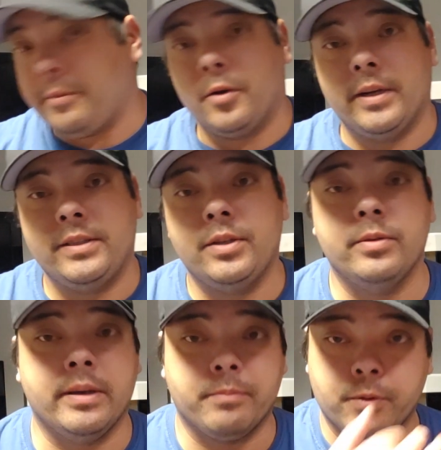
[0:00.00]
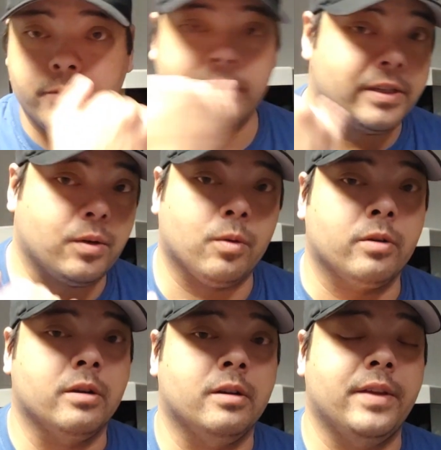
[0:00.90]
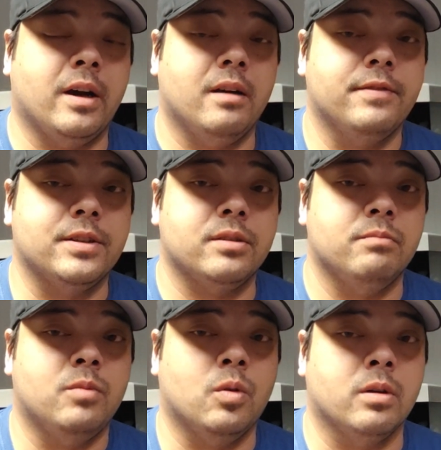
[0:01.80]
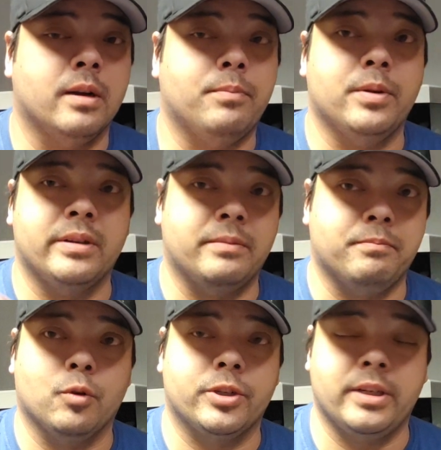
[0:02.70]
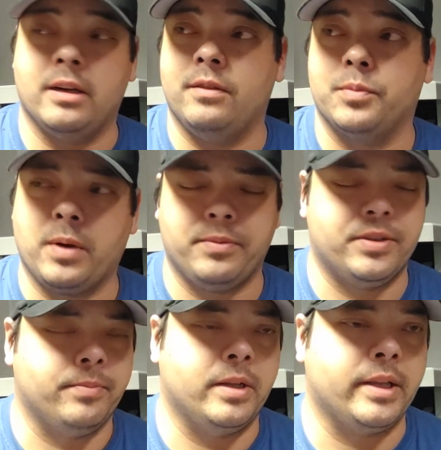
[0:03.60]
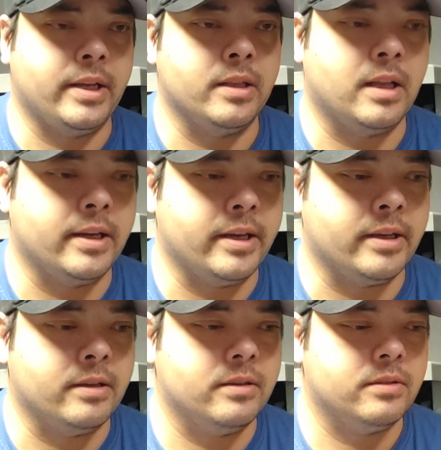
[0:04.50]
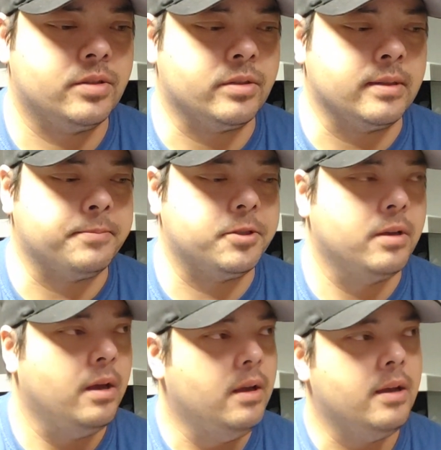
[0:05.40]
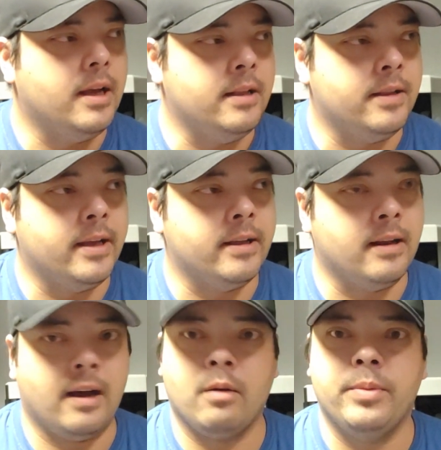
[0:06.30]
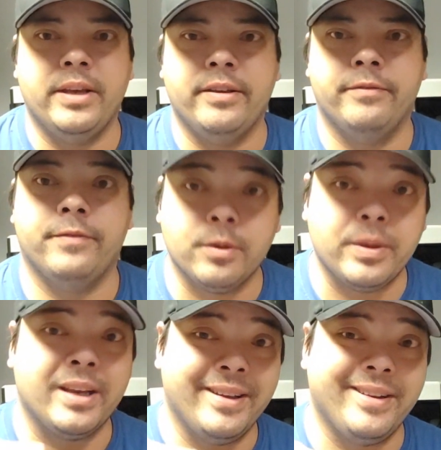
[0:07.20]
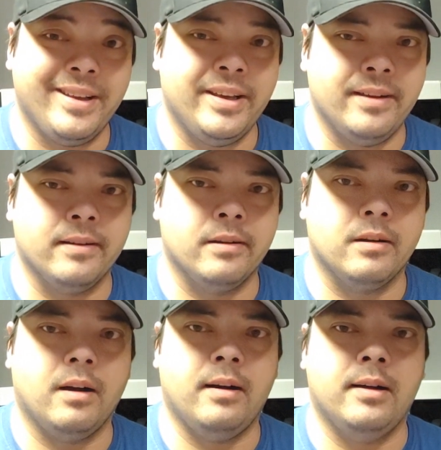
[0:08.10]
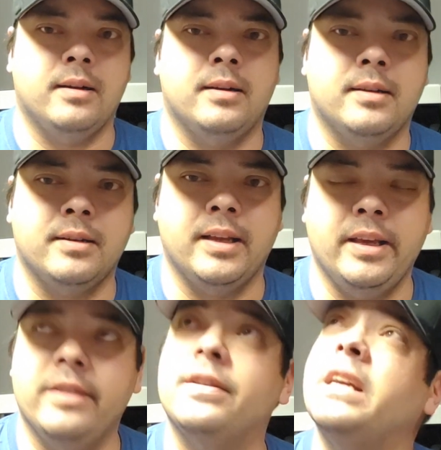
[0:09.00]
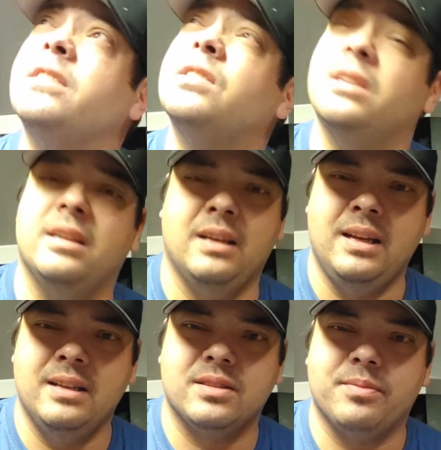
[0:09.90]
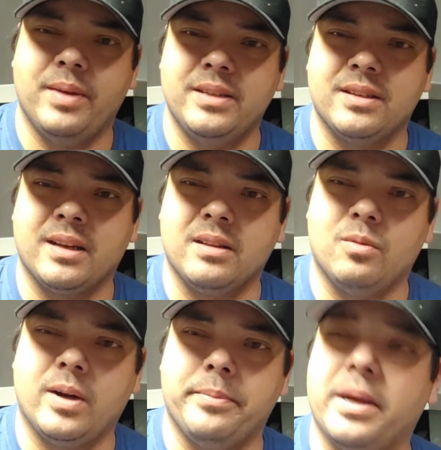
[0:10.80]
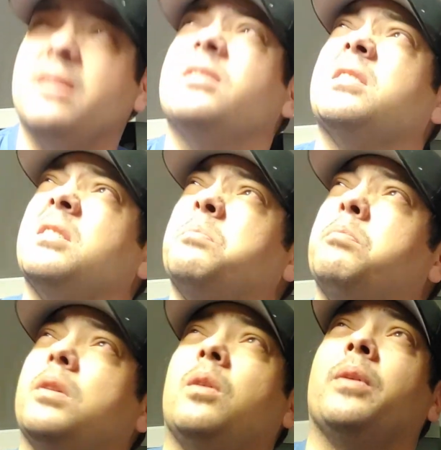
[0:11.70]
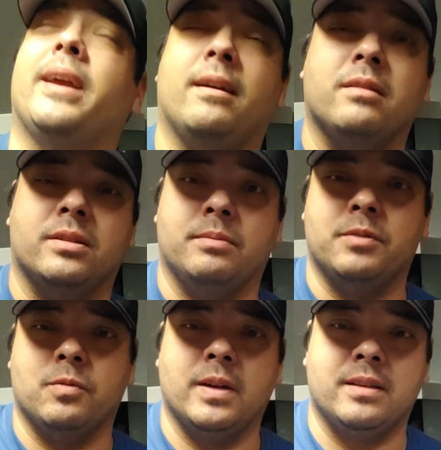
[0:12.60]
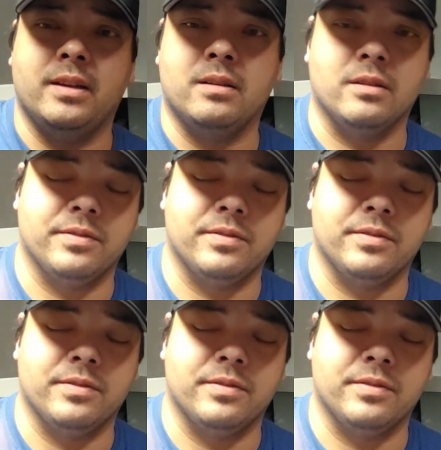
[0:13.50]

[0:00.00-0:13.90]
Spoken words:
going to improve this corner of the office some more. I'll put up more shelves, probably some LED lighting strips. And then I'll be filming in here on evenings. It's amazing how the white balance is just blowing out because I'm directly under a